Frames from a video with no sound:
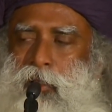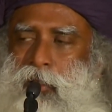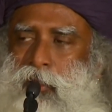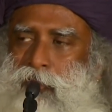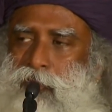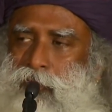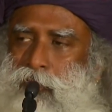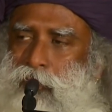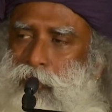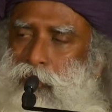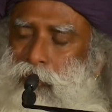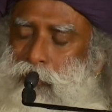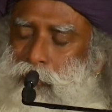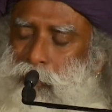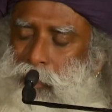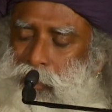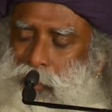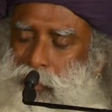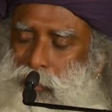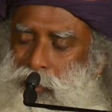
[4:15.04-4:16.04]
If you go to
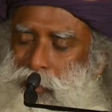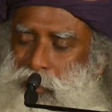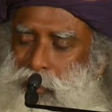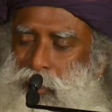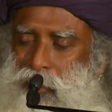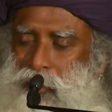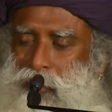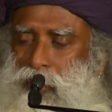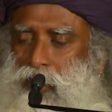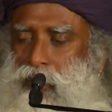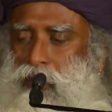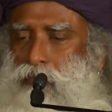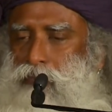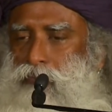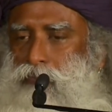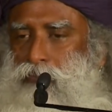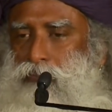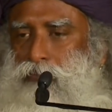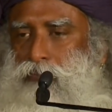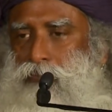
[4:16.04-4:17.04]
bed at the right time,
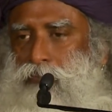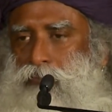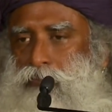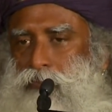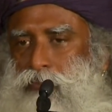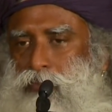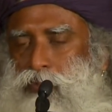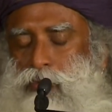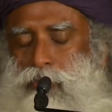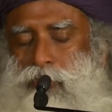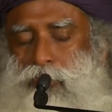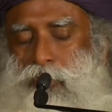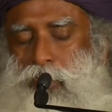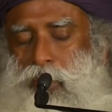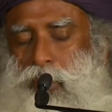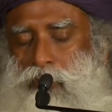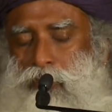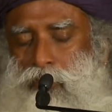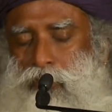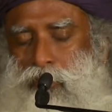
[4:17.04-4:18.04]
you don't
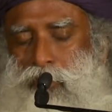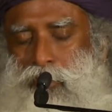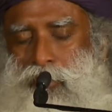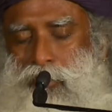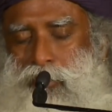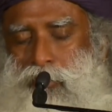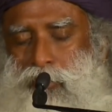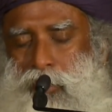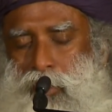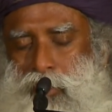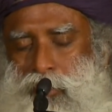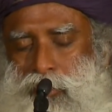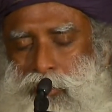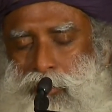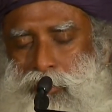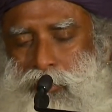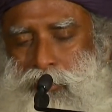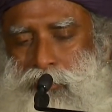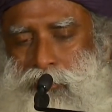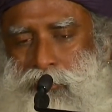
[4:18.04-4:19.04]
have to look at your
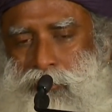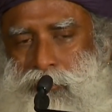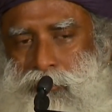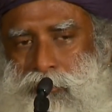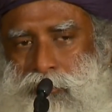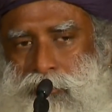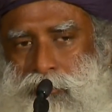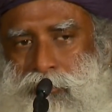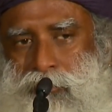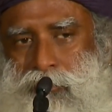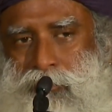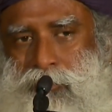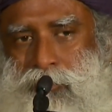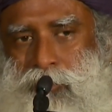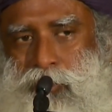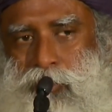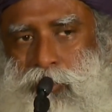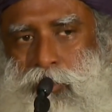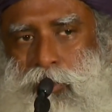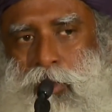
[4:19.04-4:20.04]
watch.
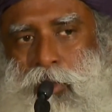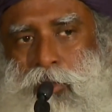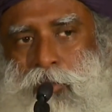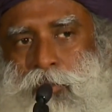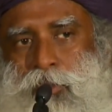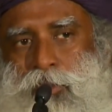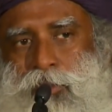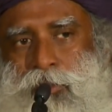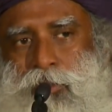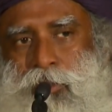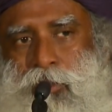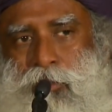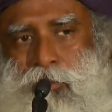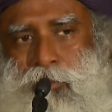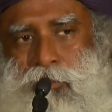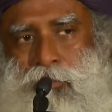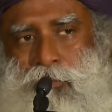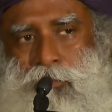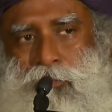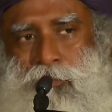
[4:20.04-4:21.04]
You will always
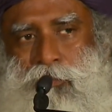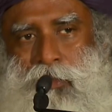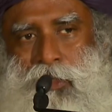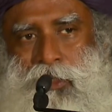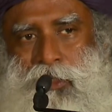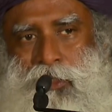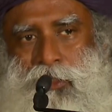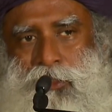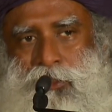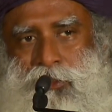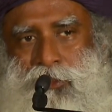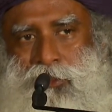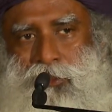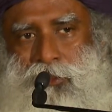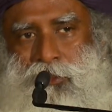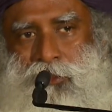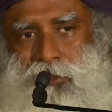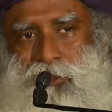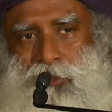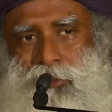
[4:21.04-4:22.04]
know when it
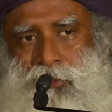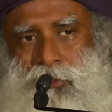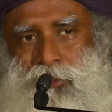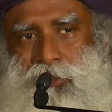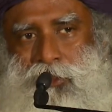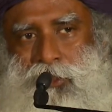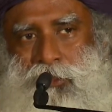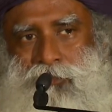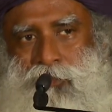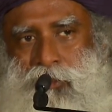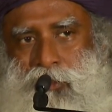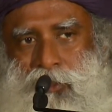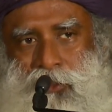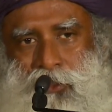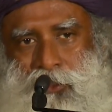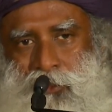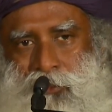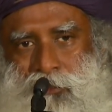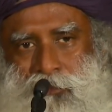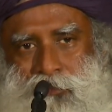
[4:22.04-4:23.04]
is 3:40